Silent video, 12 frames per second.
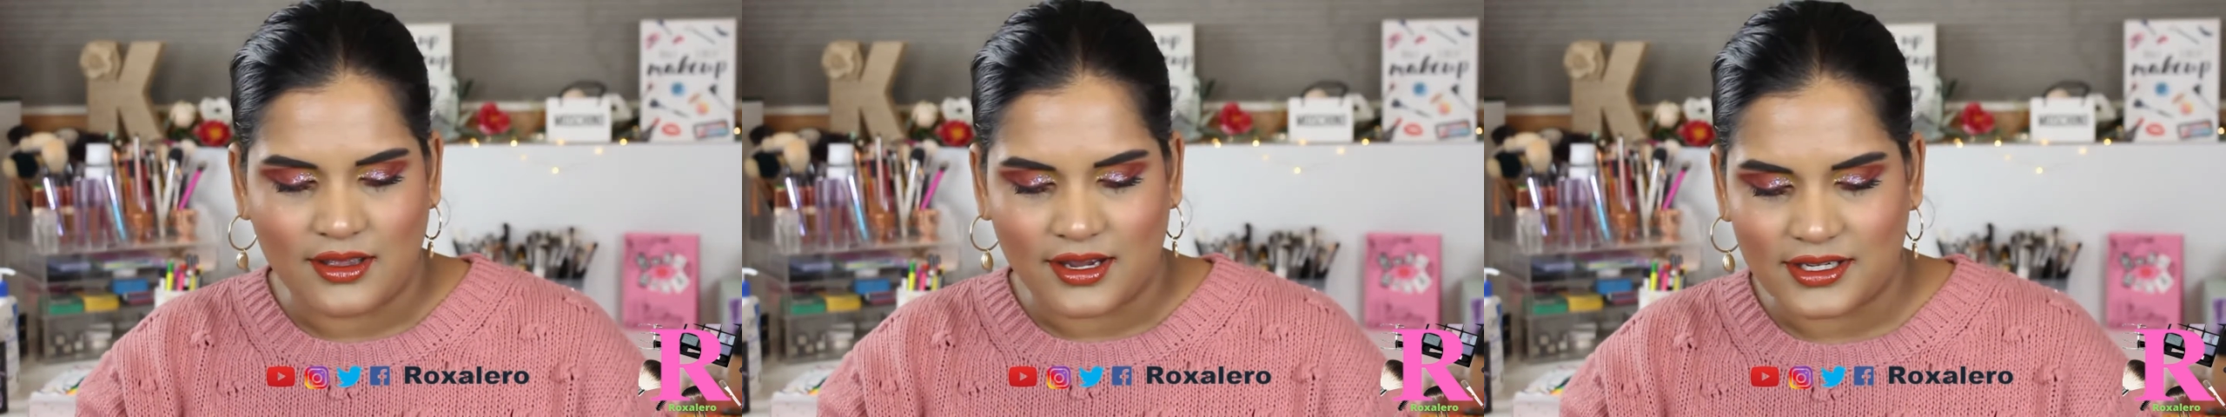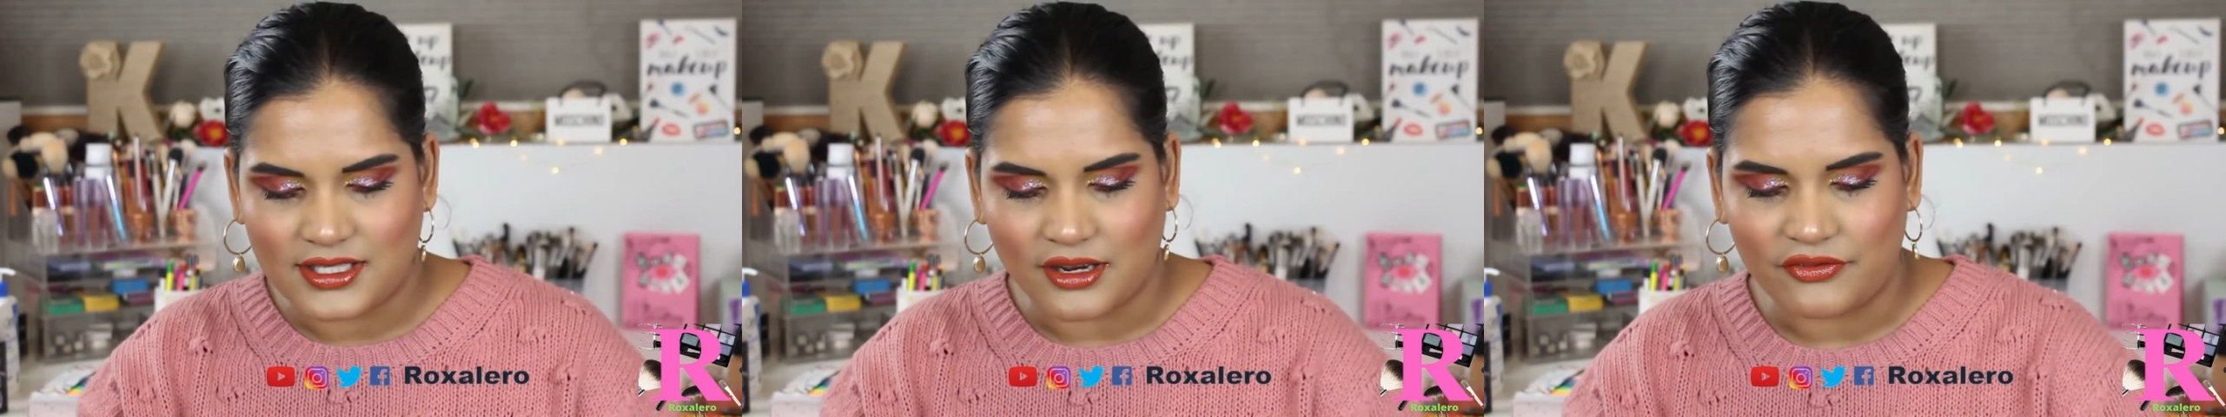
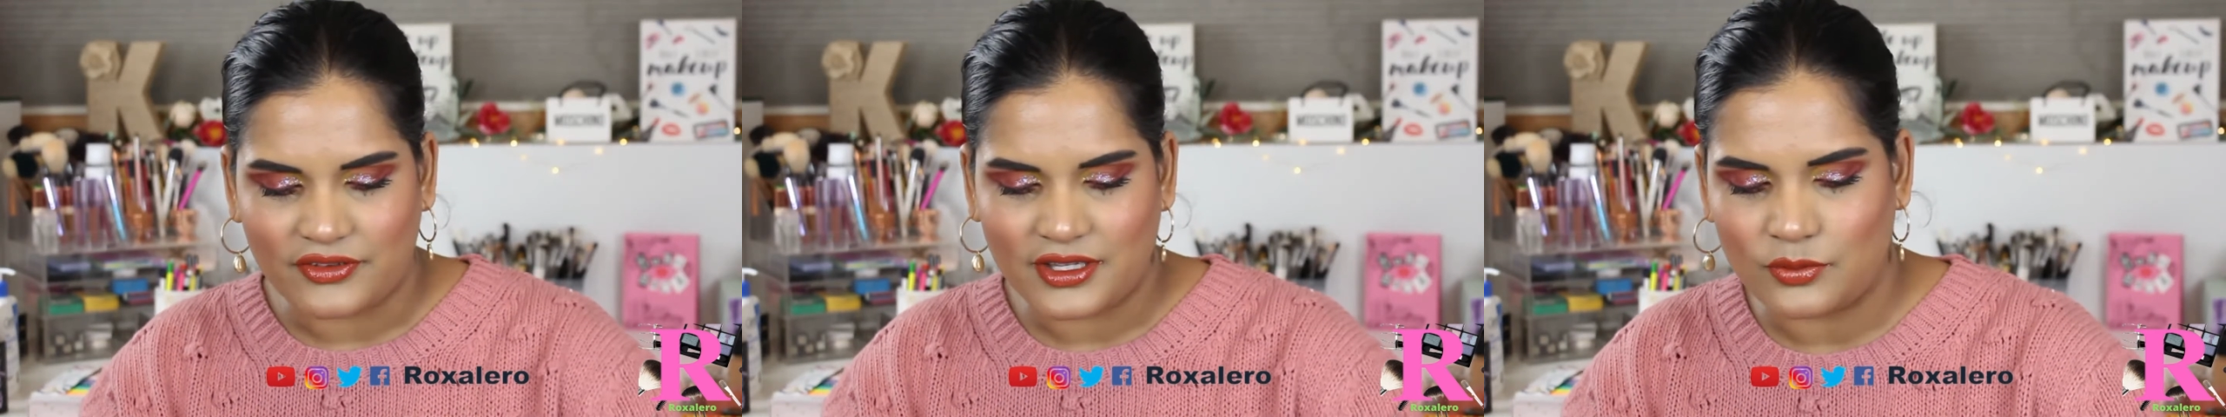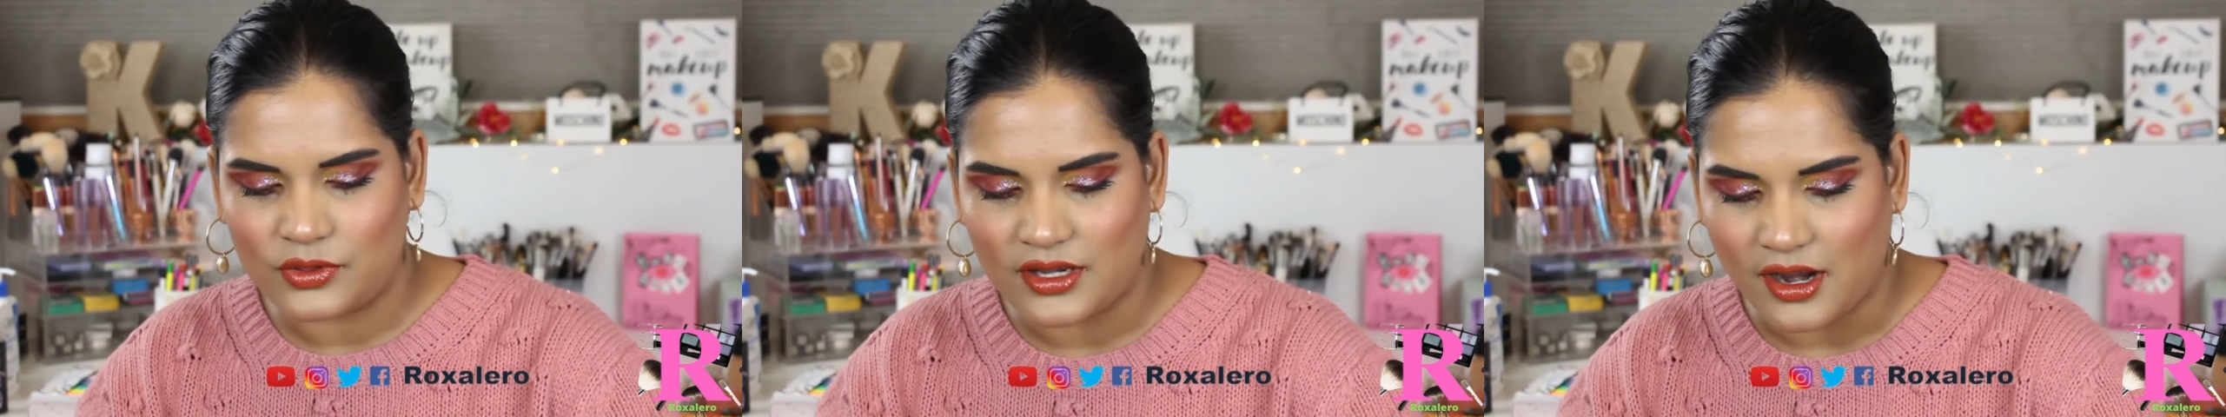I definitely
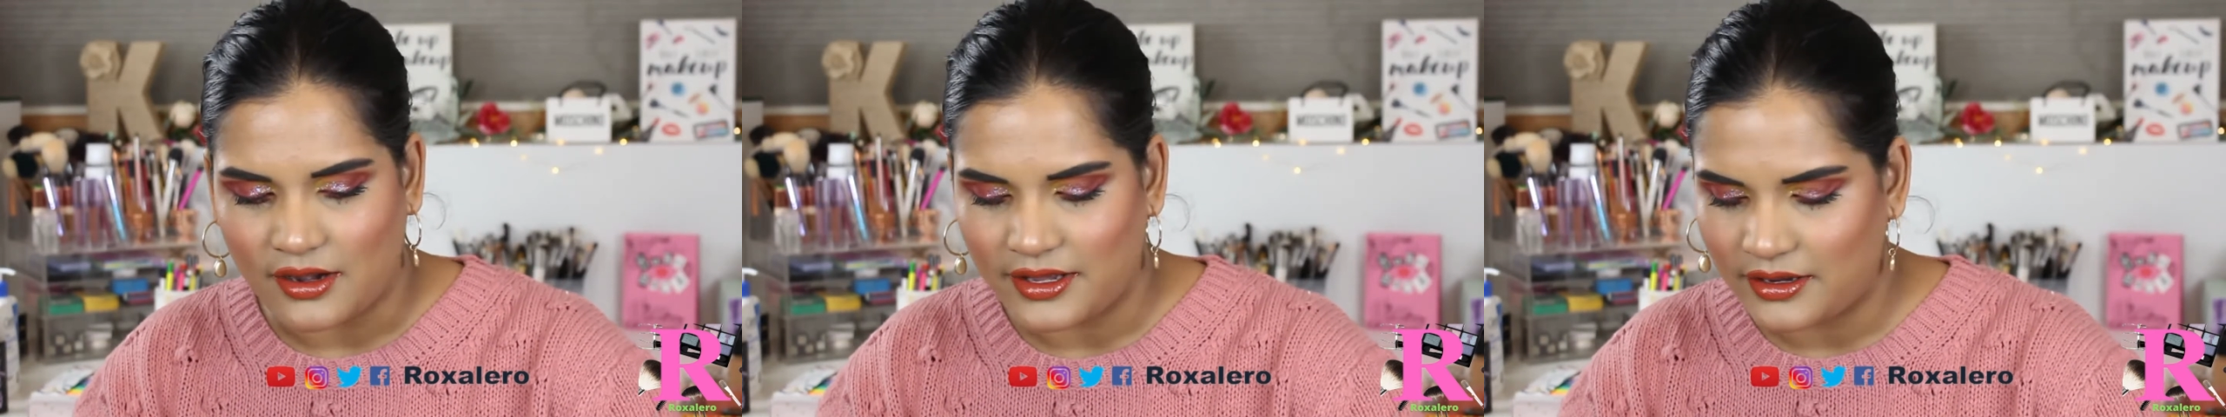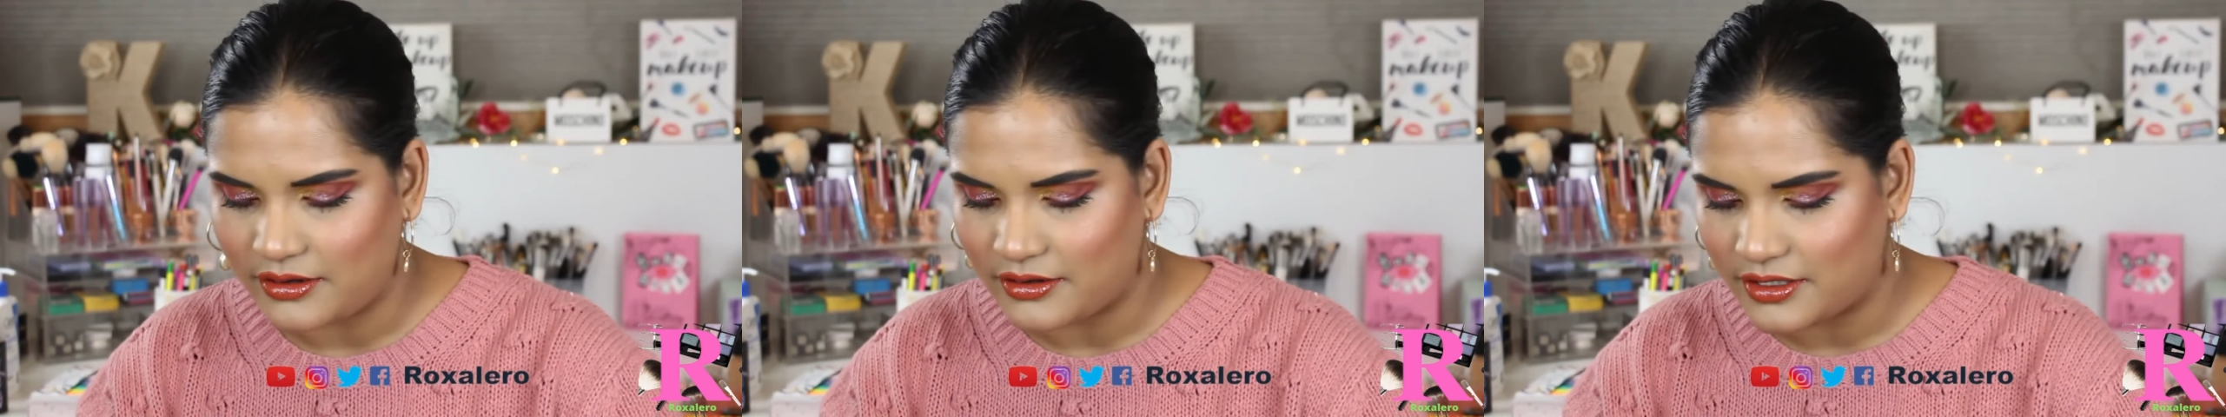would not
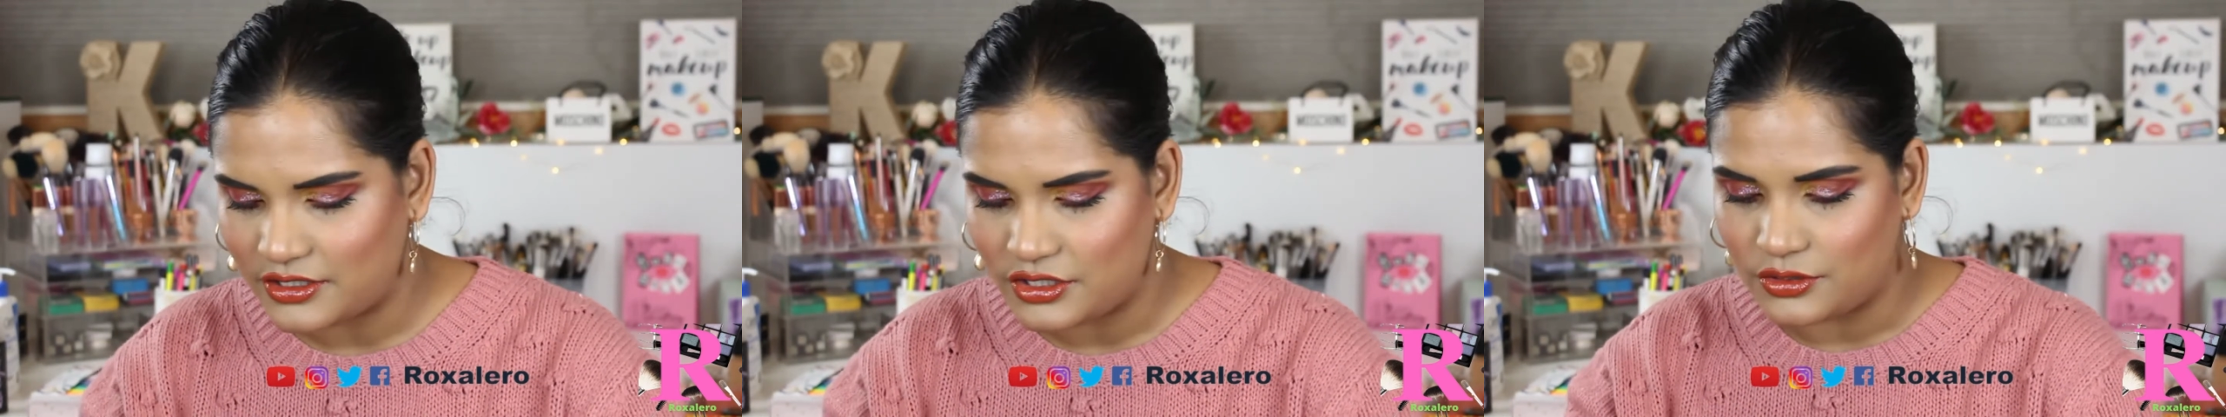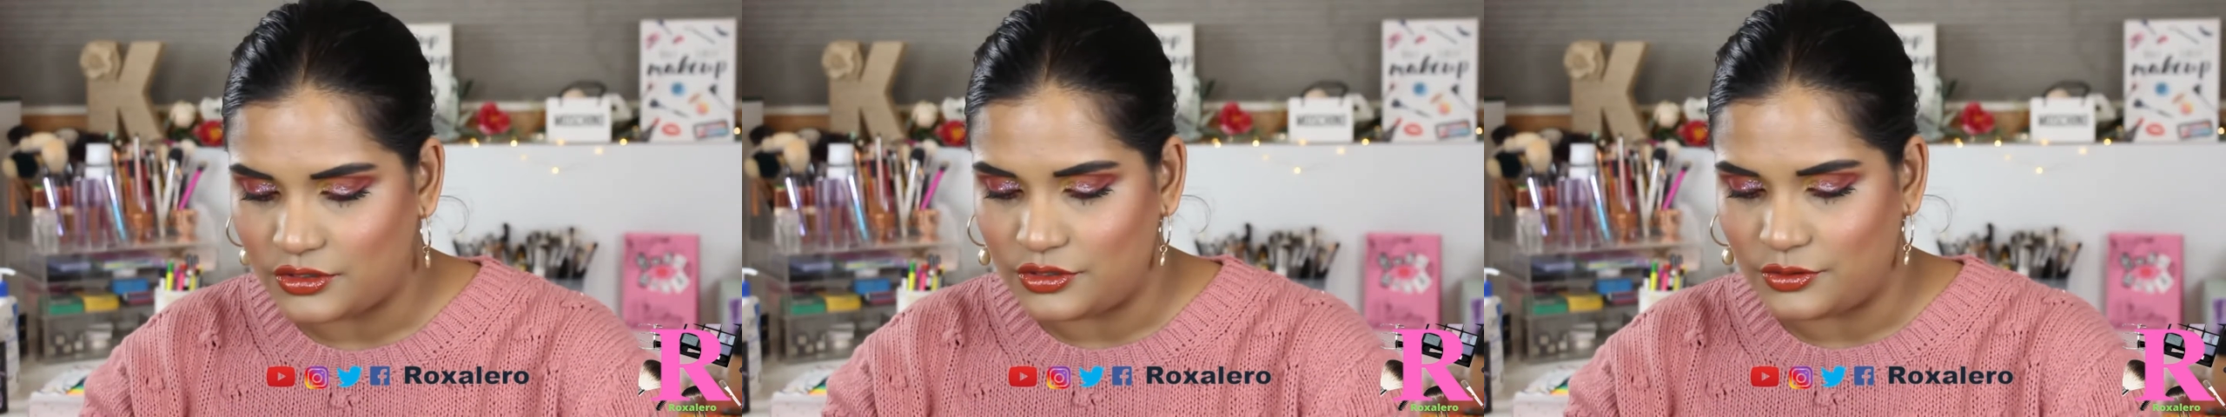encourage
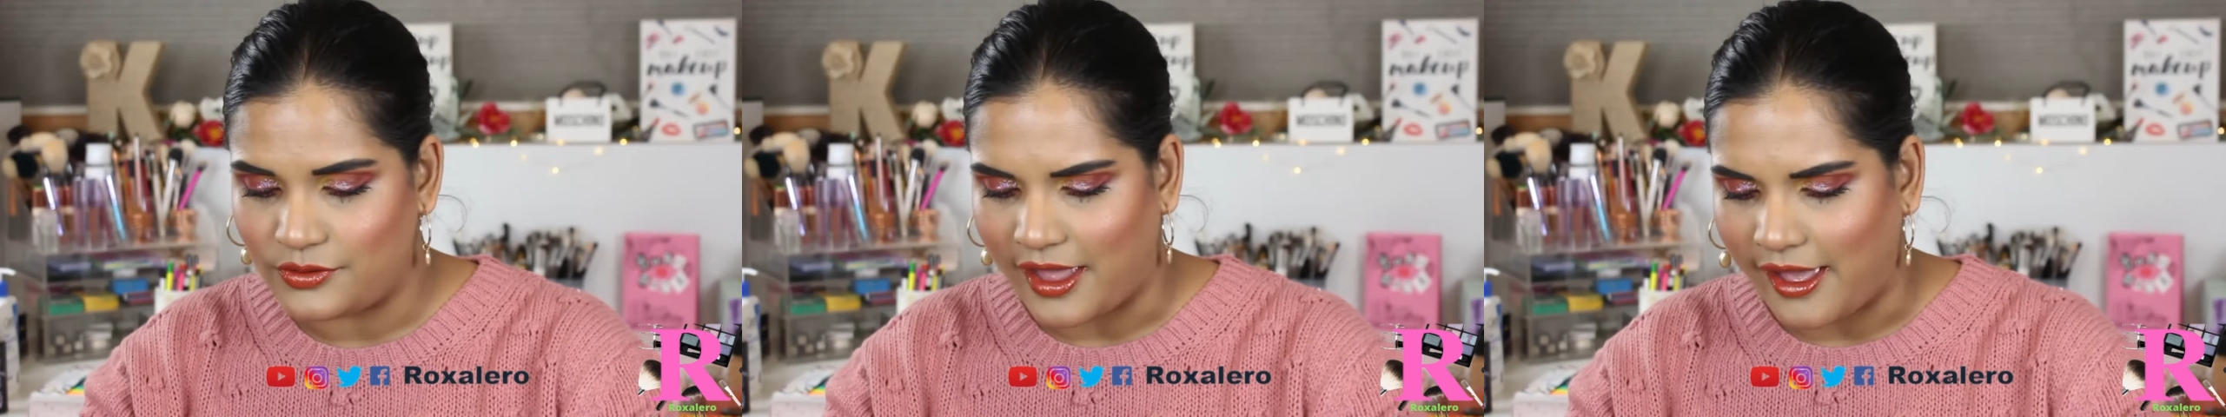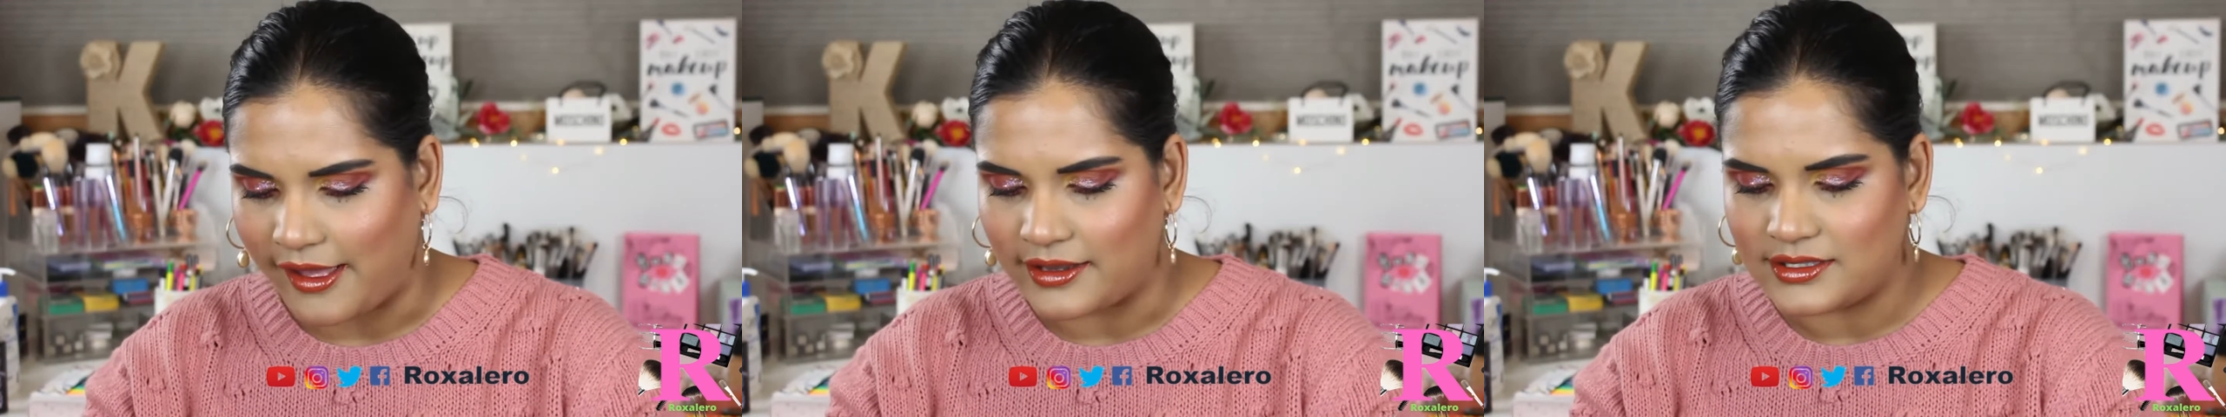you to do
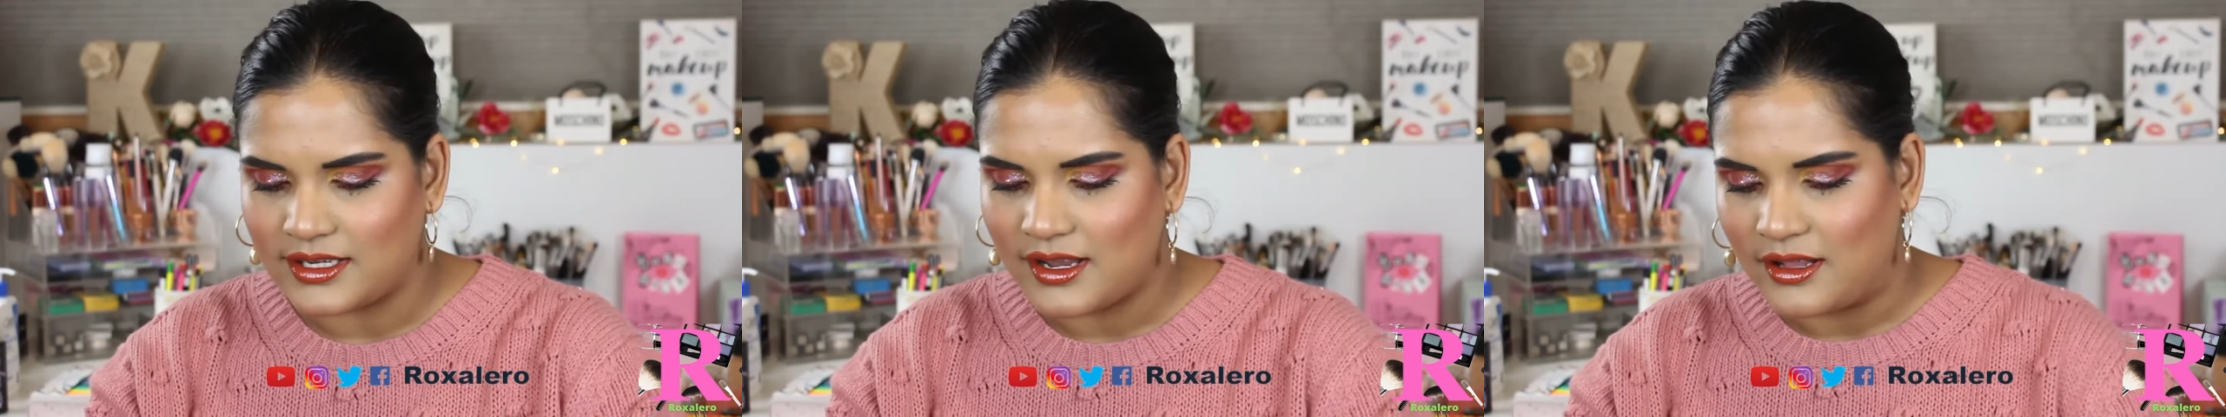that.